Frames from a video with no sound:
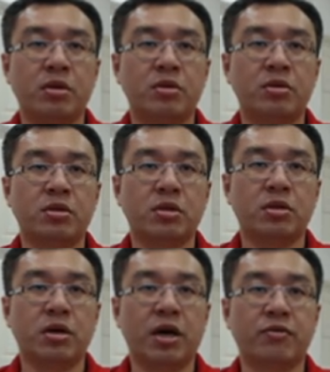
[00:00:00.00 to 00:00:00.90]

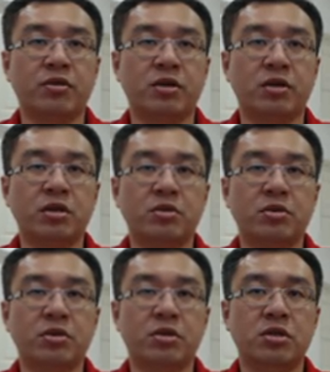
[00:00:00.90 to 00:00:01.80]
So after this
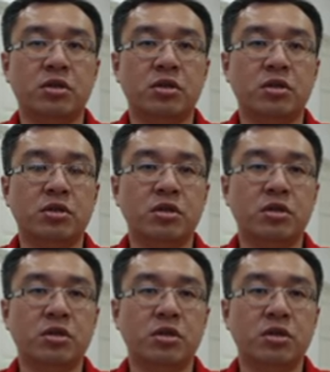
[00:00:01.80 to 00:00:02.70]
position,
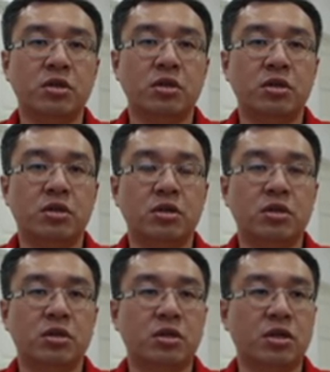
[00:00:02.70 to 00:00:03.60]

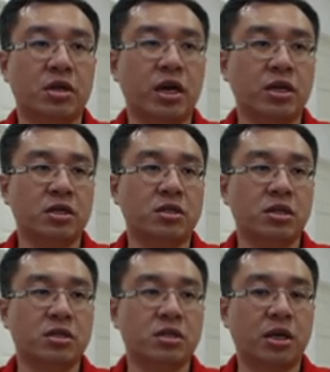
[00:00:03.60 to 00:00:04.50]
the knight
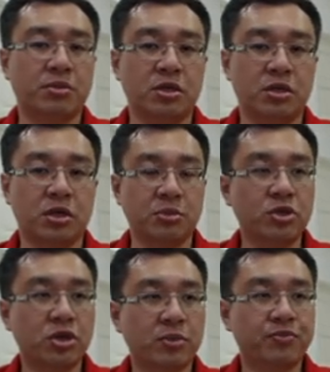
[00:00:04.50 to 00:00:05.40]
just capture the
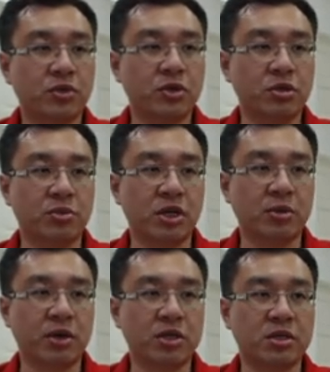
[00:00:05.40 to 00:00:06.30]
bishop to
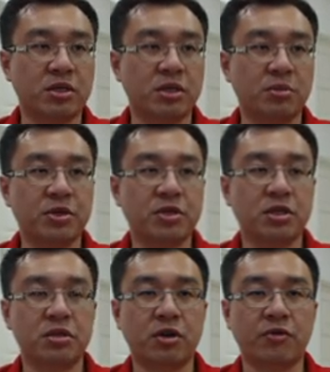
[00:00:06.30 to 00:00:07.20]
minimize the pieces
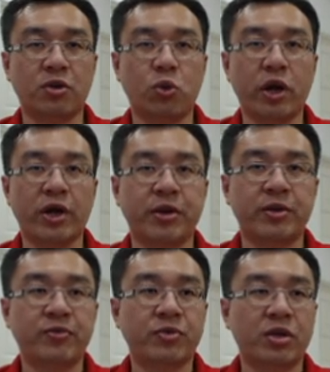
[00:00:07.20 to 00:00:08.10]
of the white,
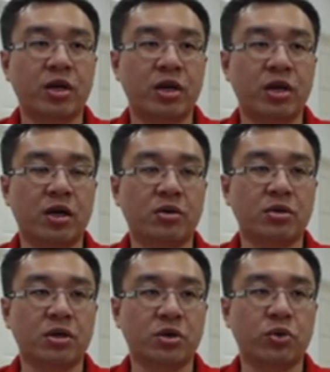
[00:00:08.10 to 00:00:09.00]
and now
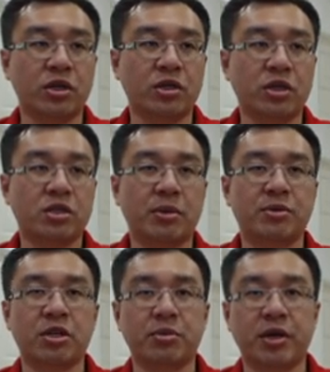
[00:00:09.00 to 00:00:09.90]
the queen just capture
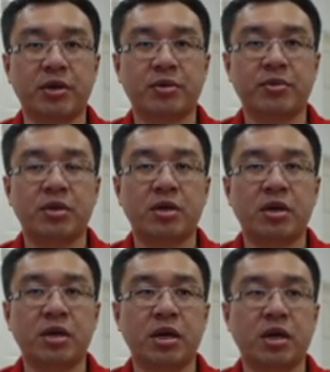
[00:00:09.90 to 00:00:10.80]
it back.
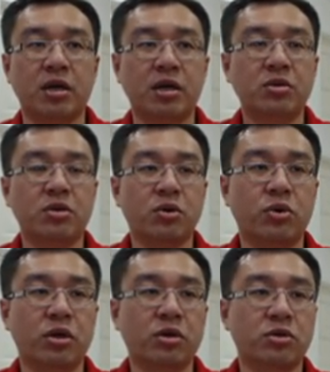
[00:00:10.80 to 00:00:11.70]
And now the
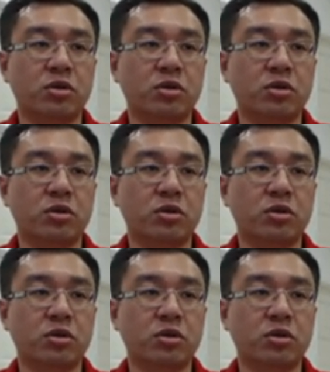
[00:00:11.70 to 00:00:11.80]
queen also